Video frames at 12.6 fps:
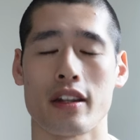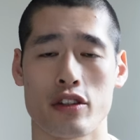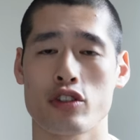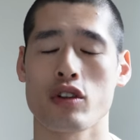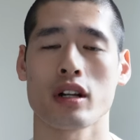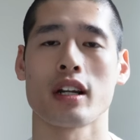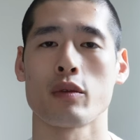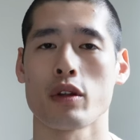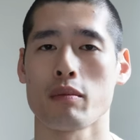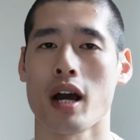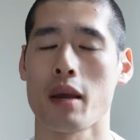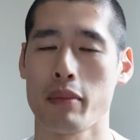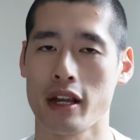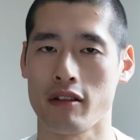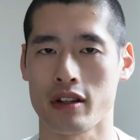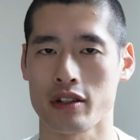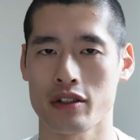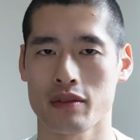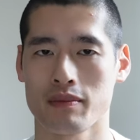and struggling with my
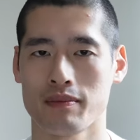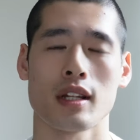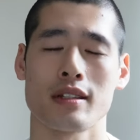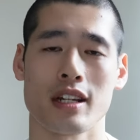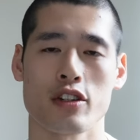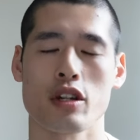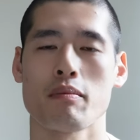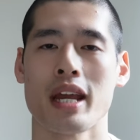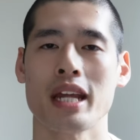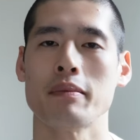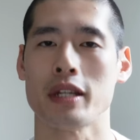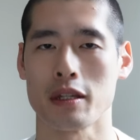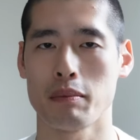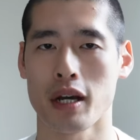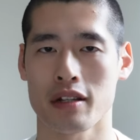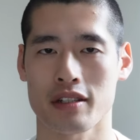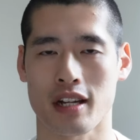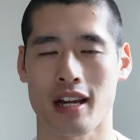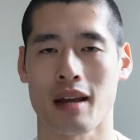appearance has actually made me the
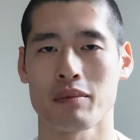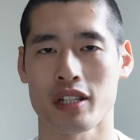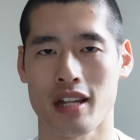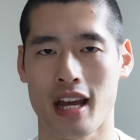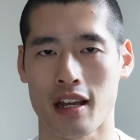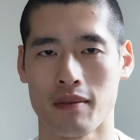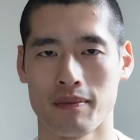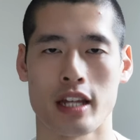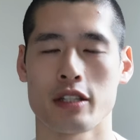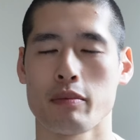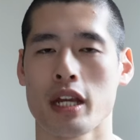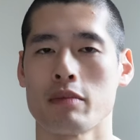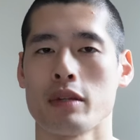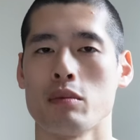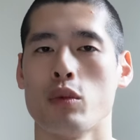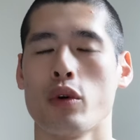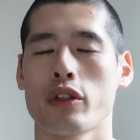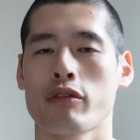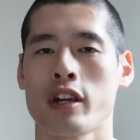person I am today. It's made me
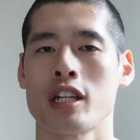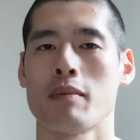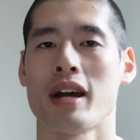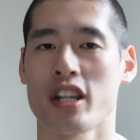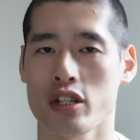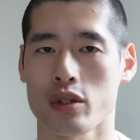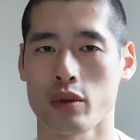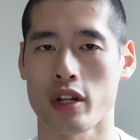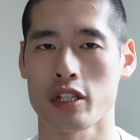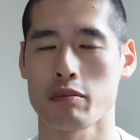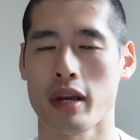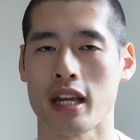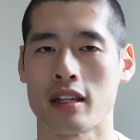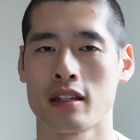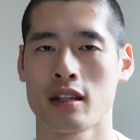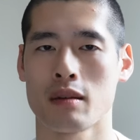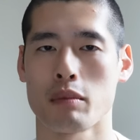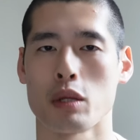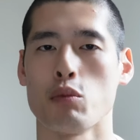more three-dimensional. It's made
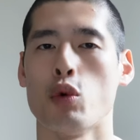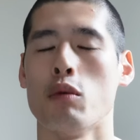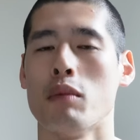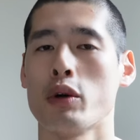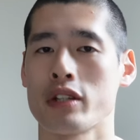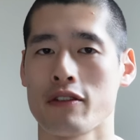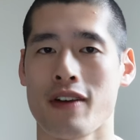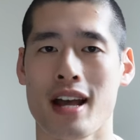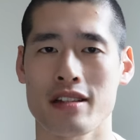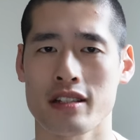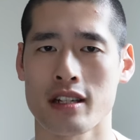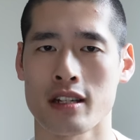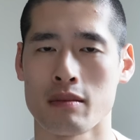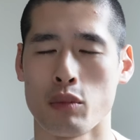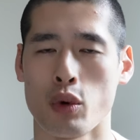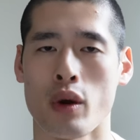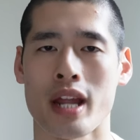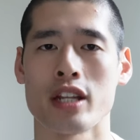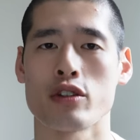me more multifaceted,
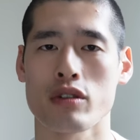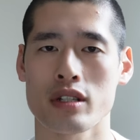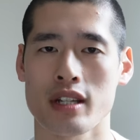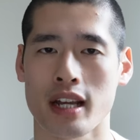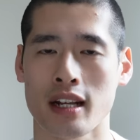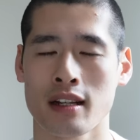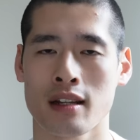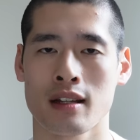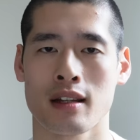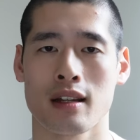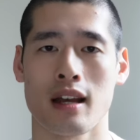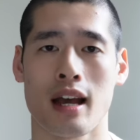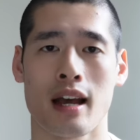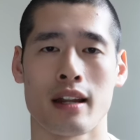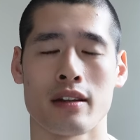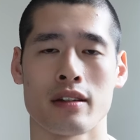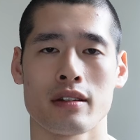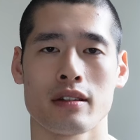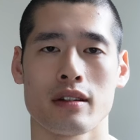more interesting.
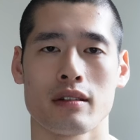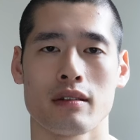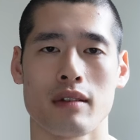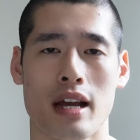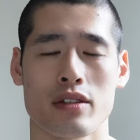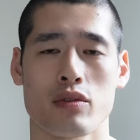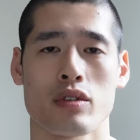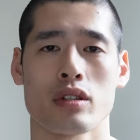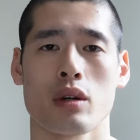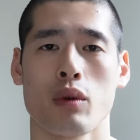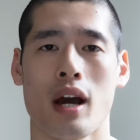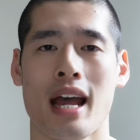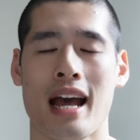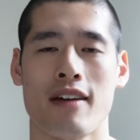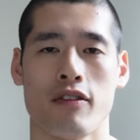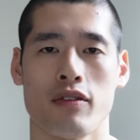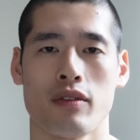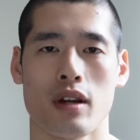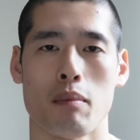And as a result, I
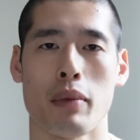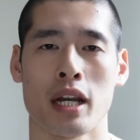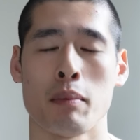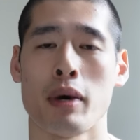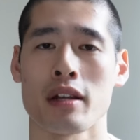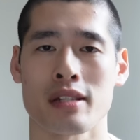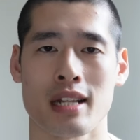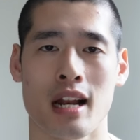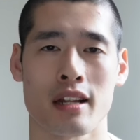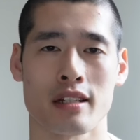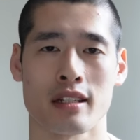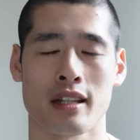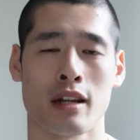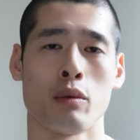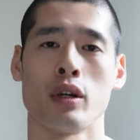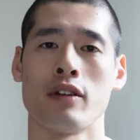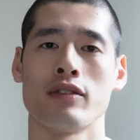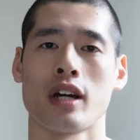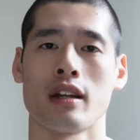have a better personality than I
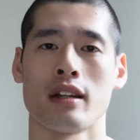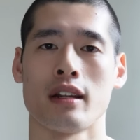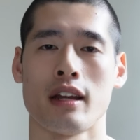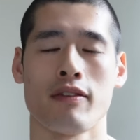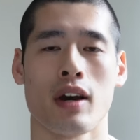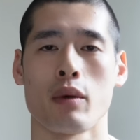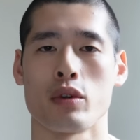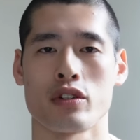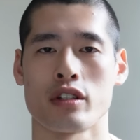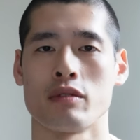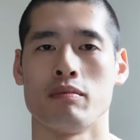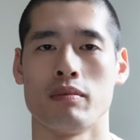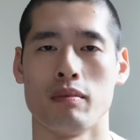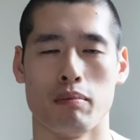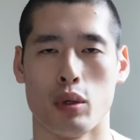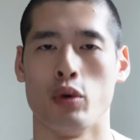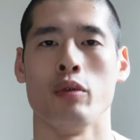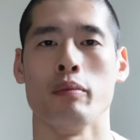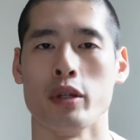would have done if I was just
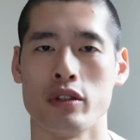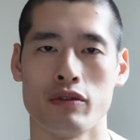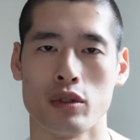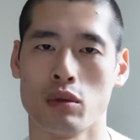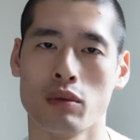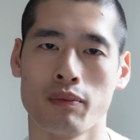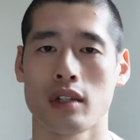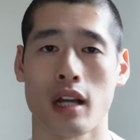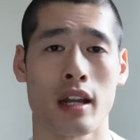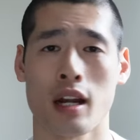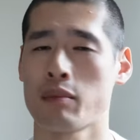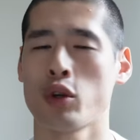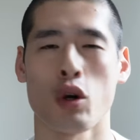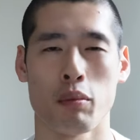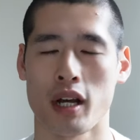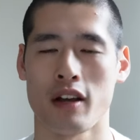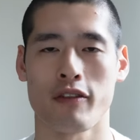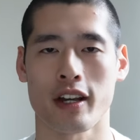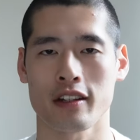born beautiful. And I'm not
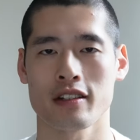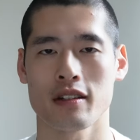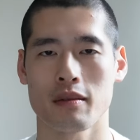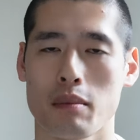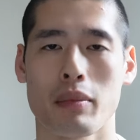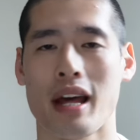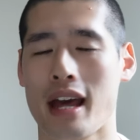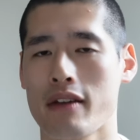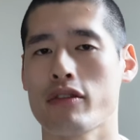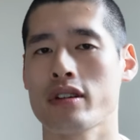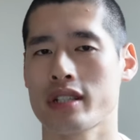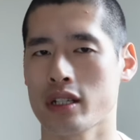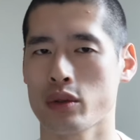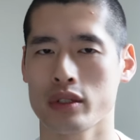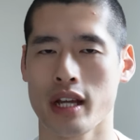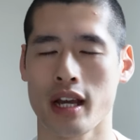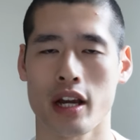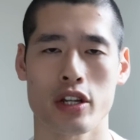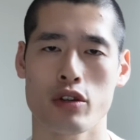perfect, but every single
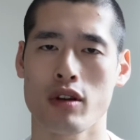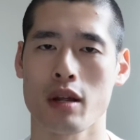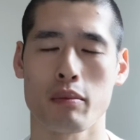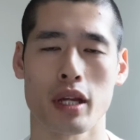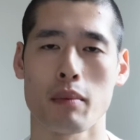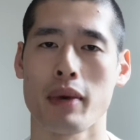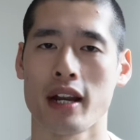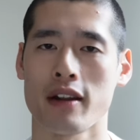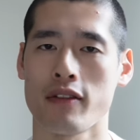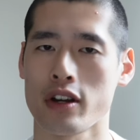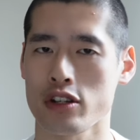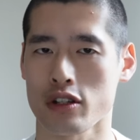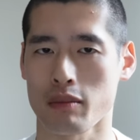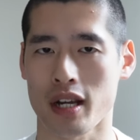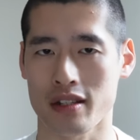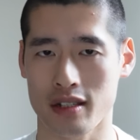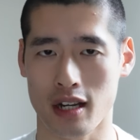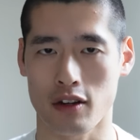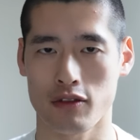day I try and be a better version of
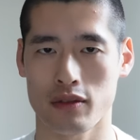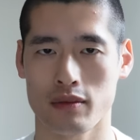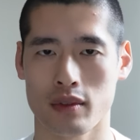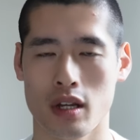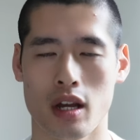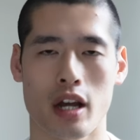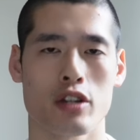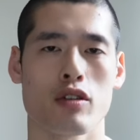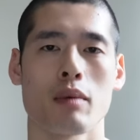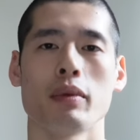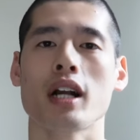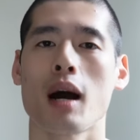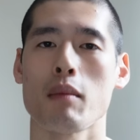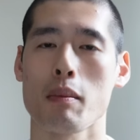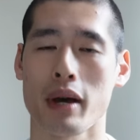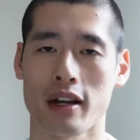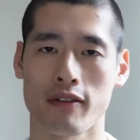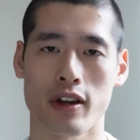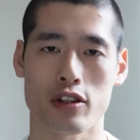myself. I try and become a
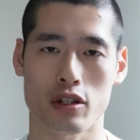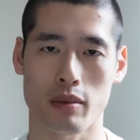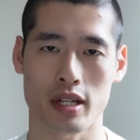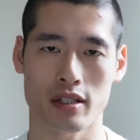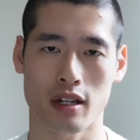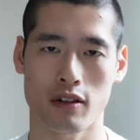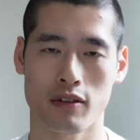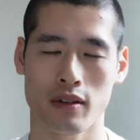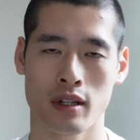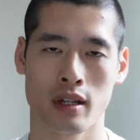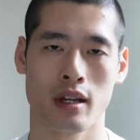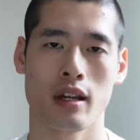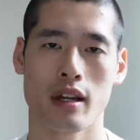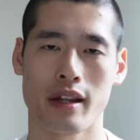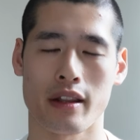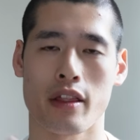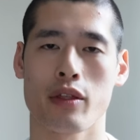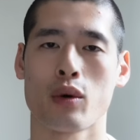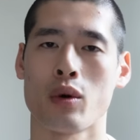better version of myself
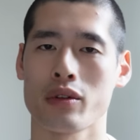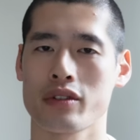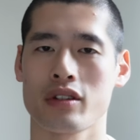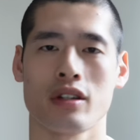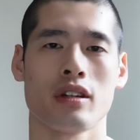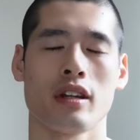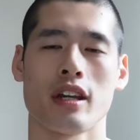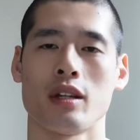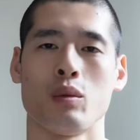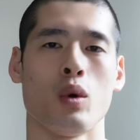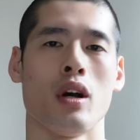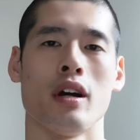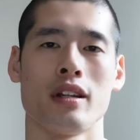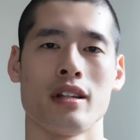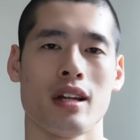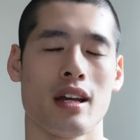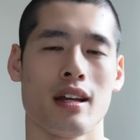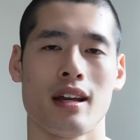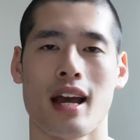in thought, in word,
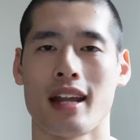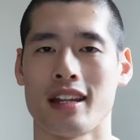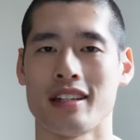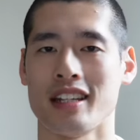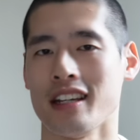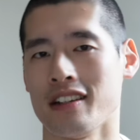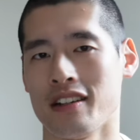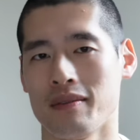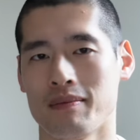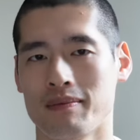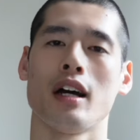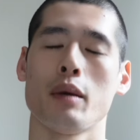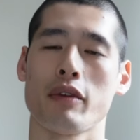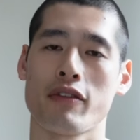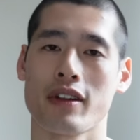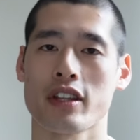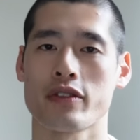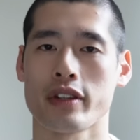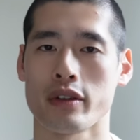and in deed. I hope you
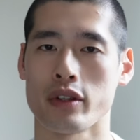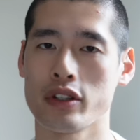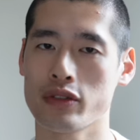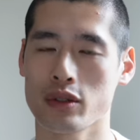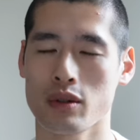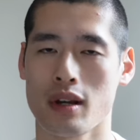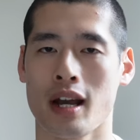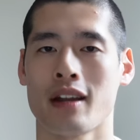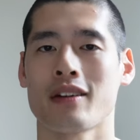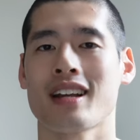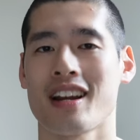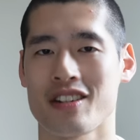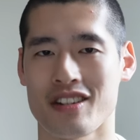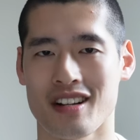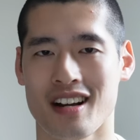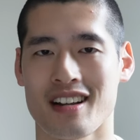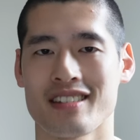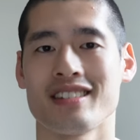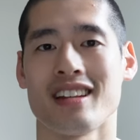found this video useful, and I'll catch you
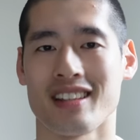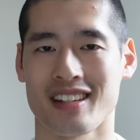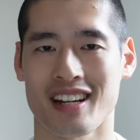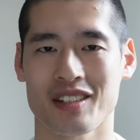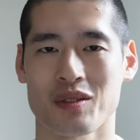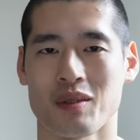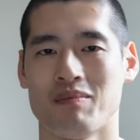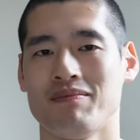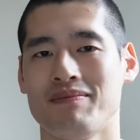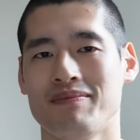guys in the next one.